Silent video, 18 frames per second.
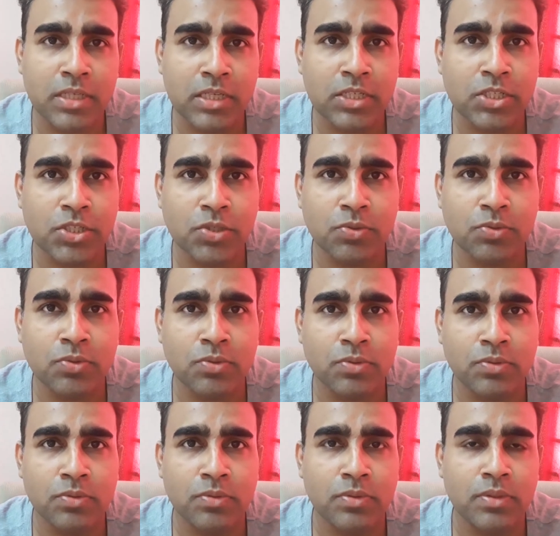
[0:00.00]
these
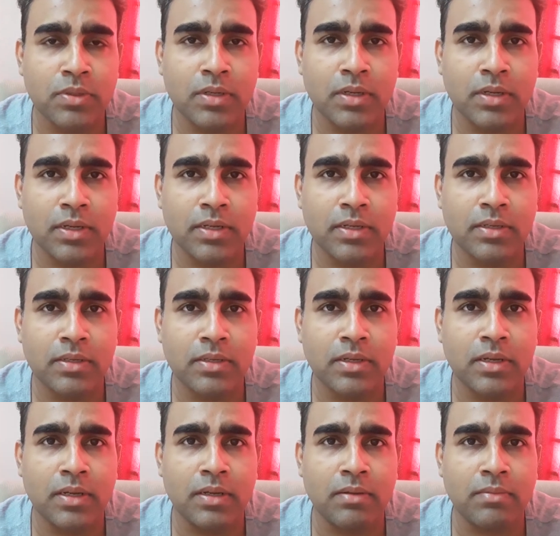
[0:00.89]
two
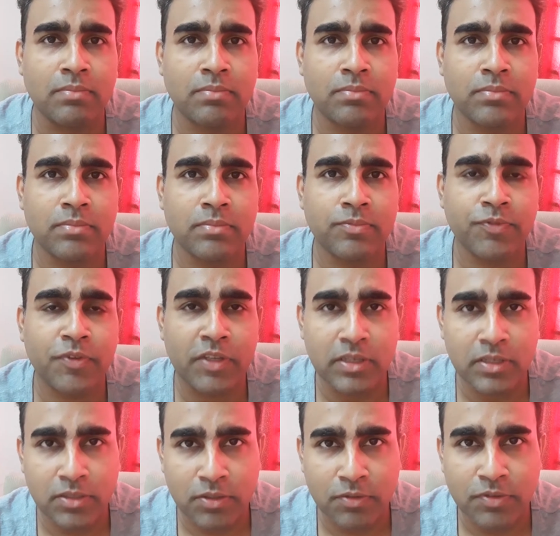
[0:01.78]

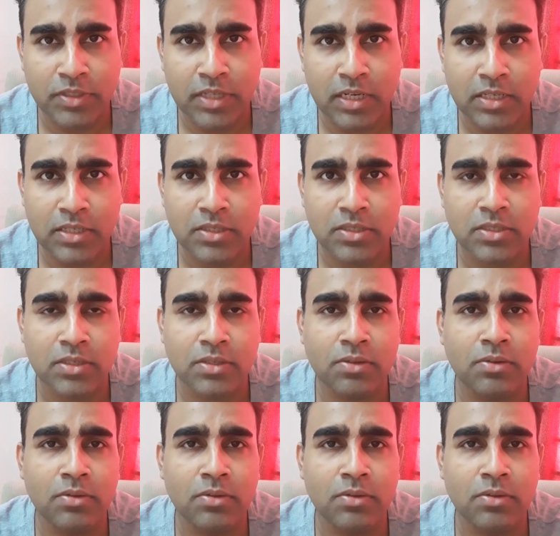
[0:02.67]
fields of studies.